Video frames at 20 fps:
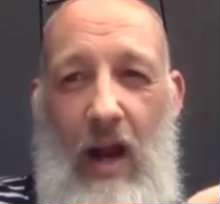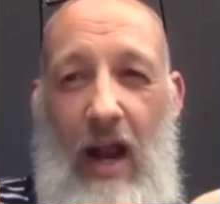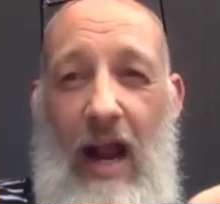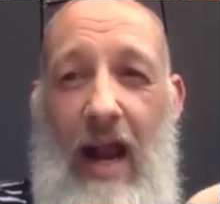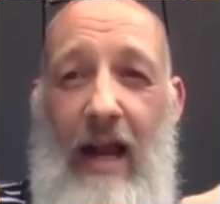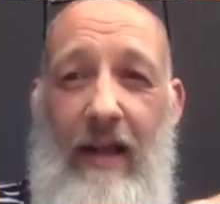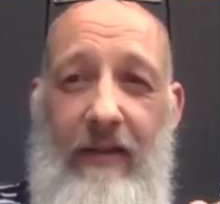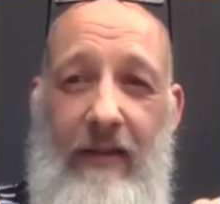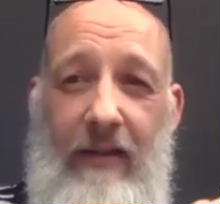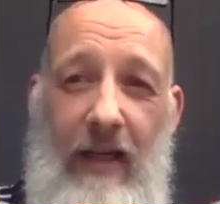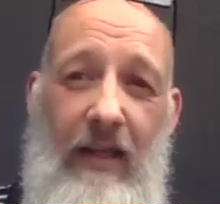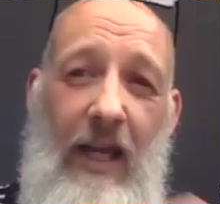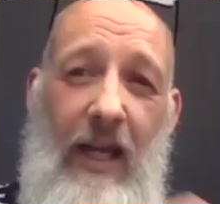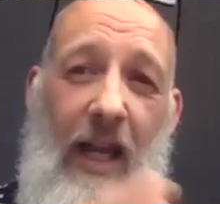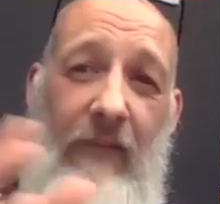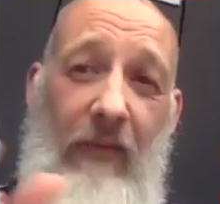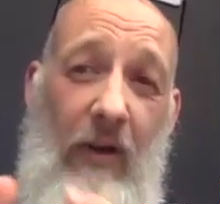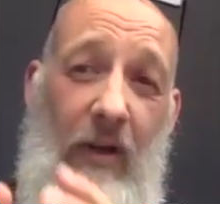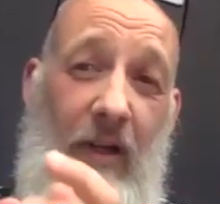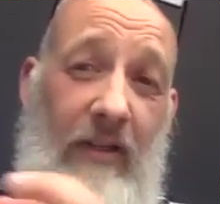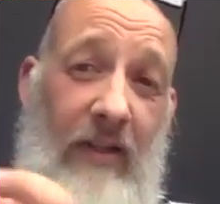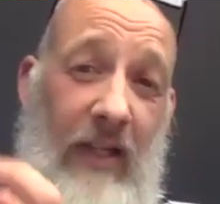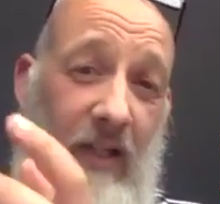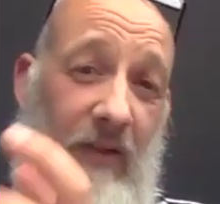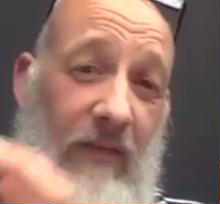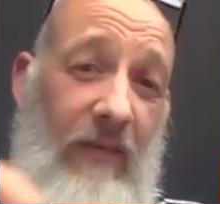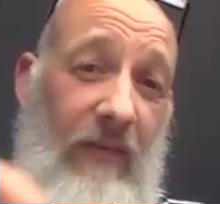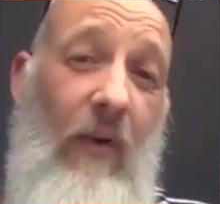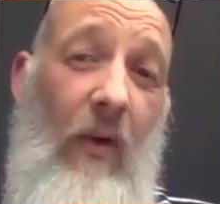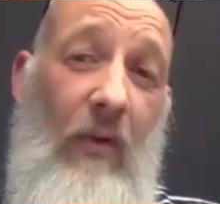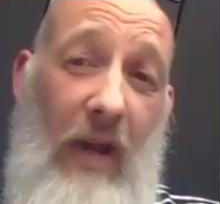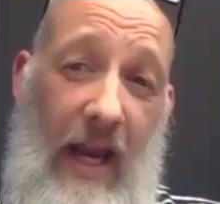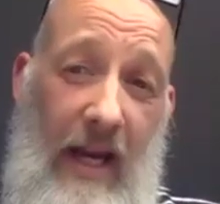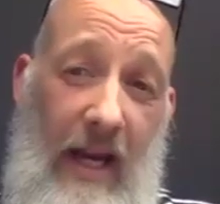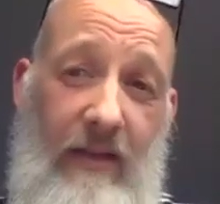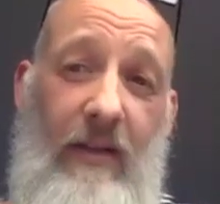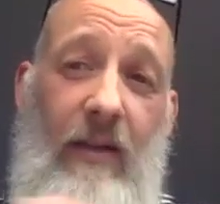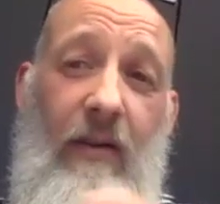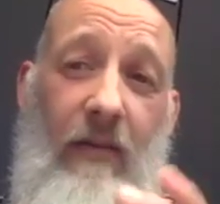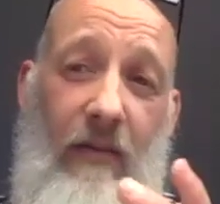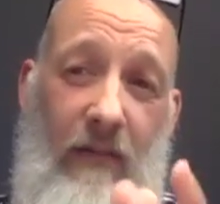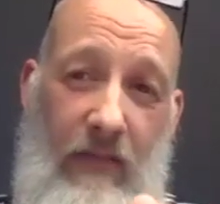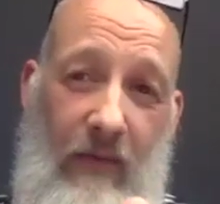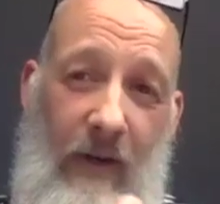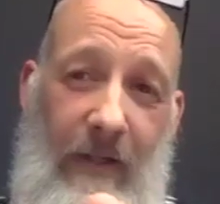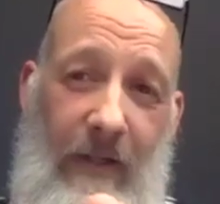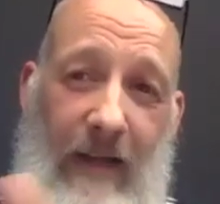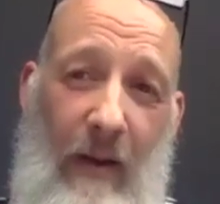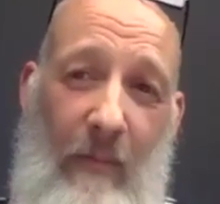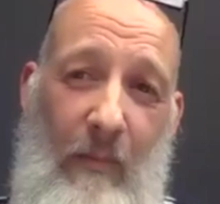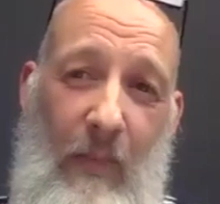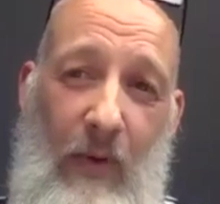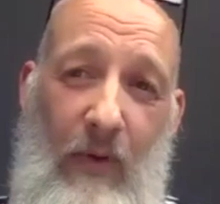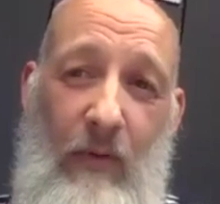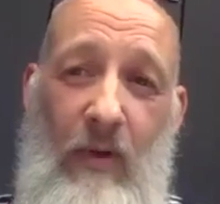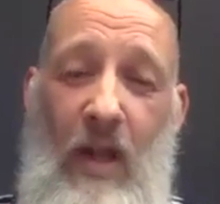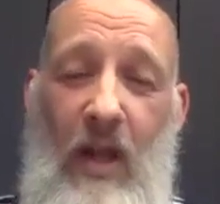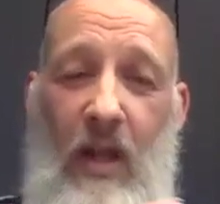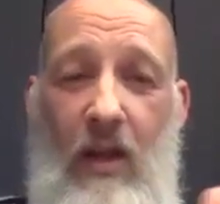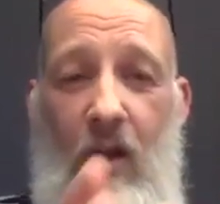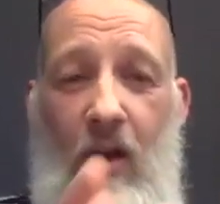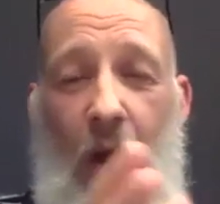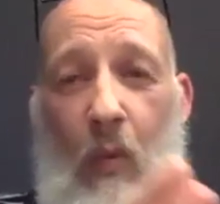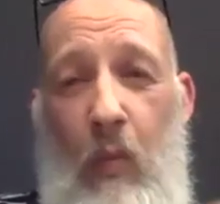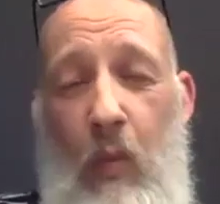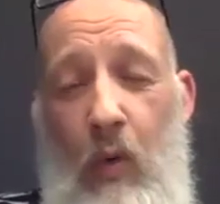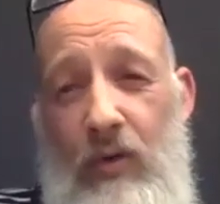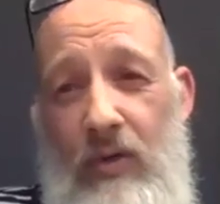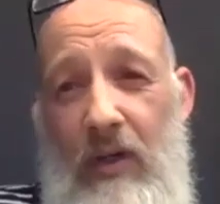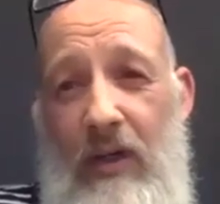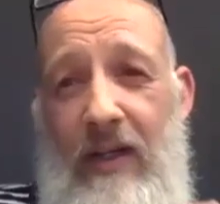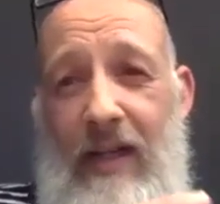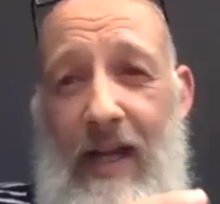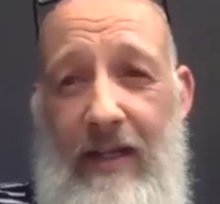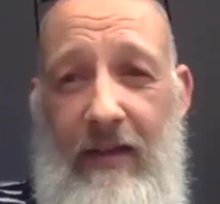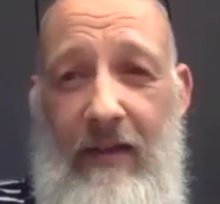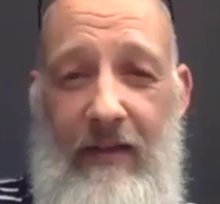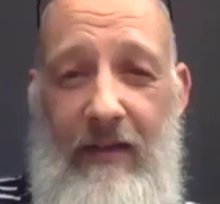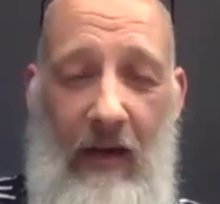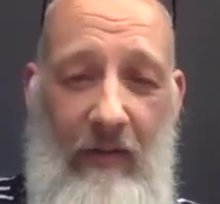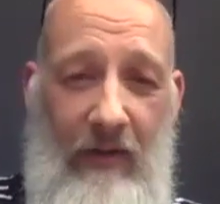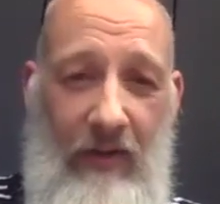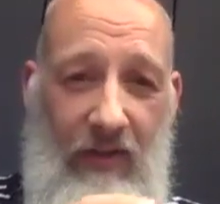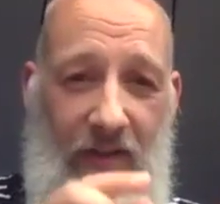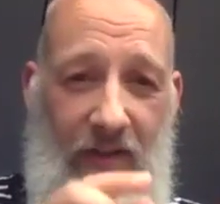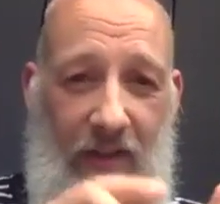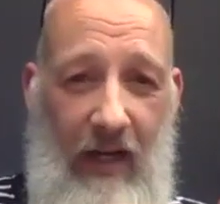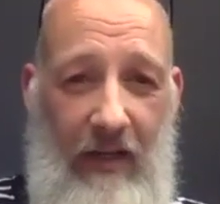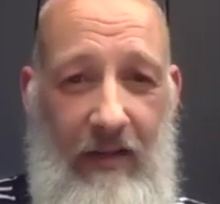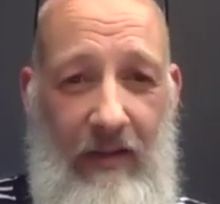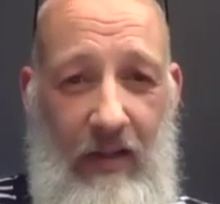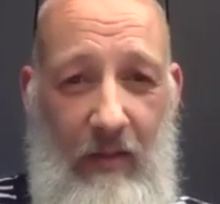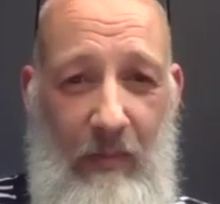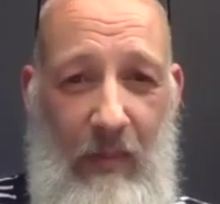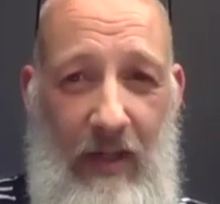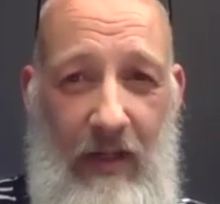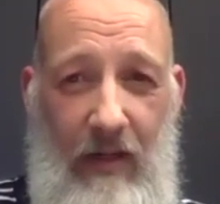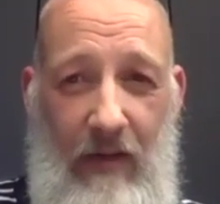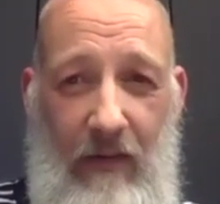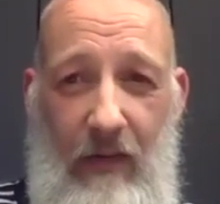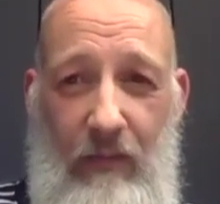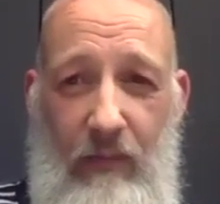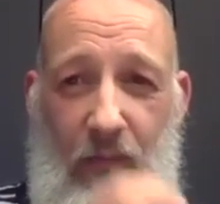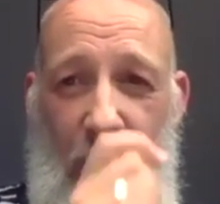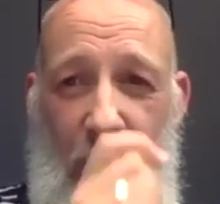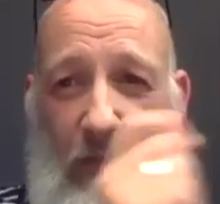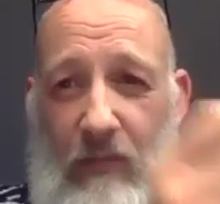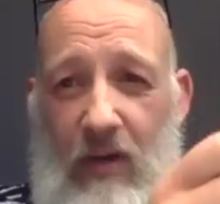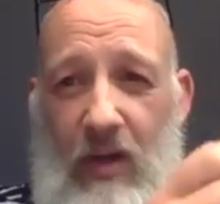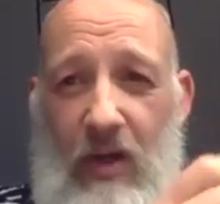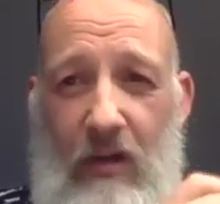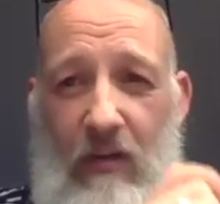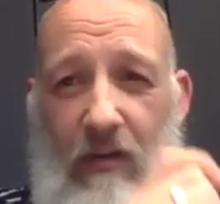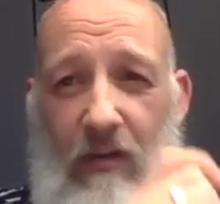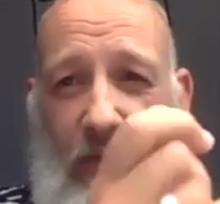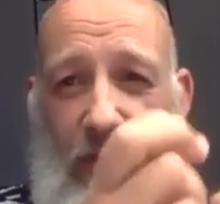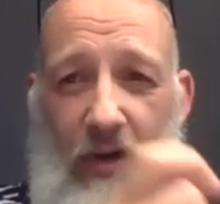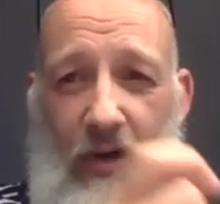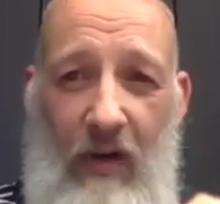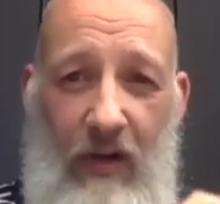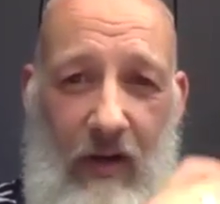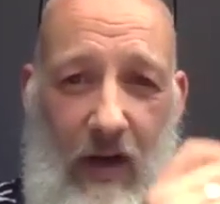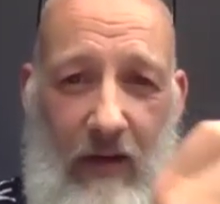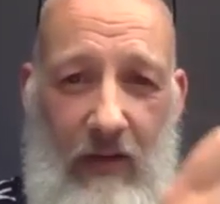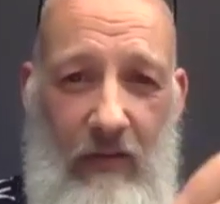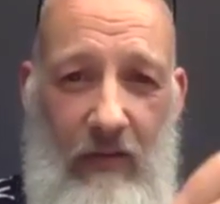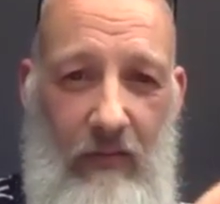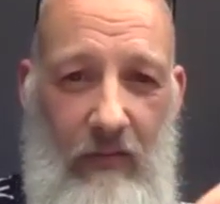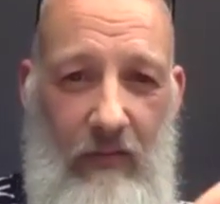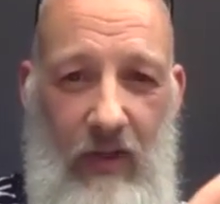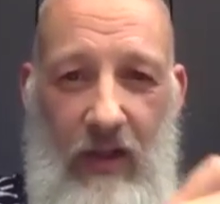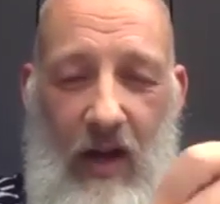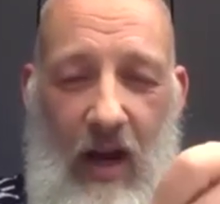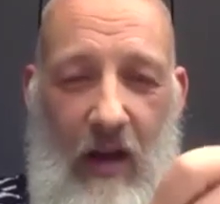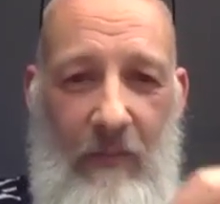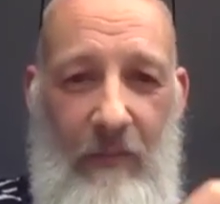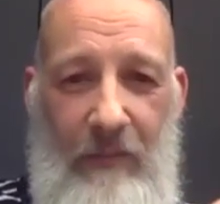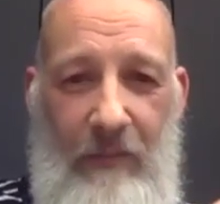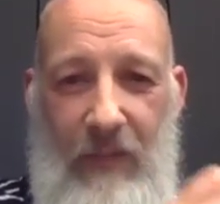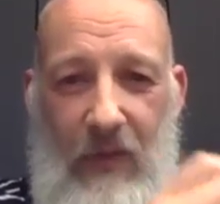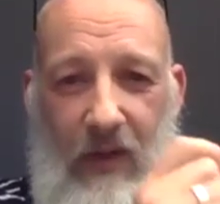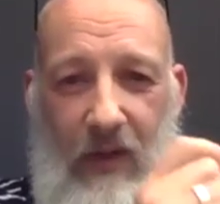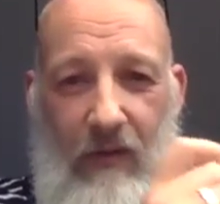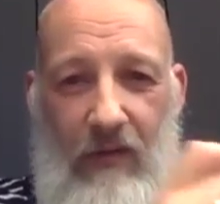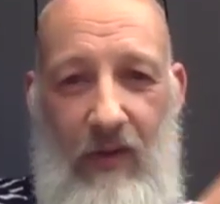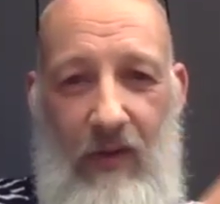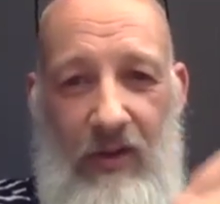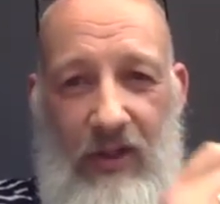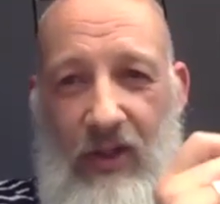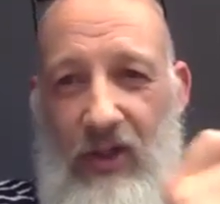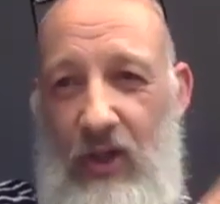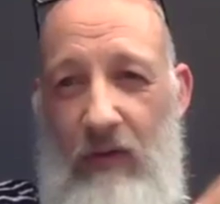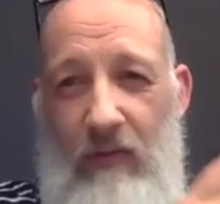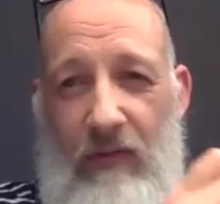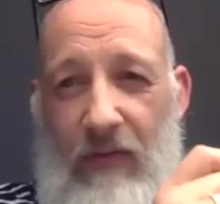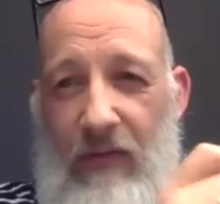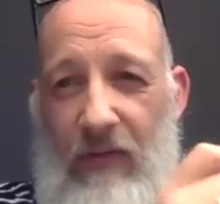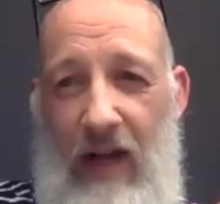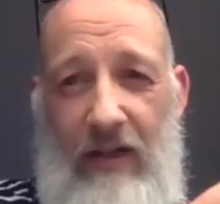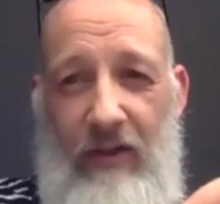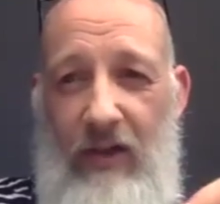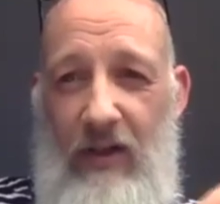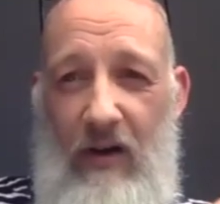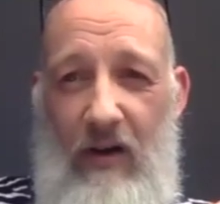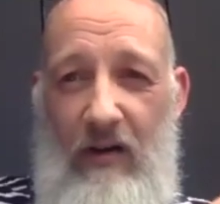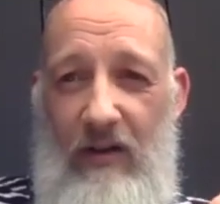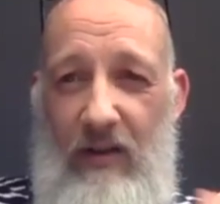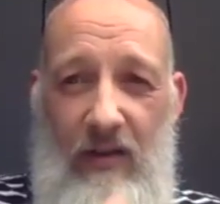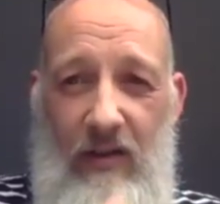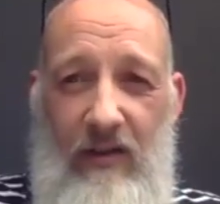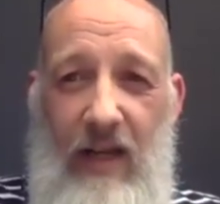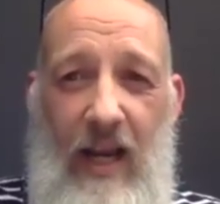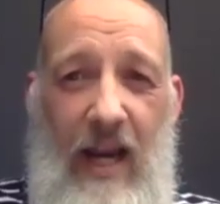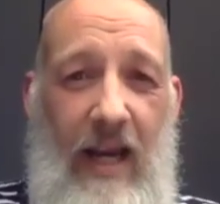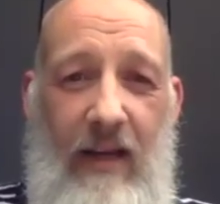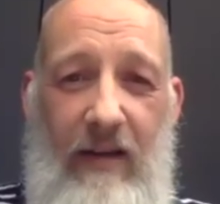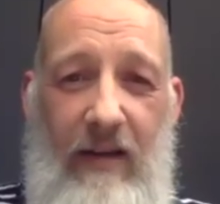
As in, if I'm going to teach phonics, for mm. example, I wouldn't necessarily just stand in the middle of the room showing, you know, 30 children flashcards because A,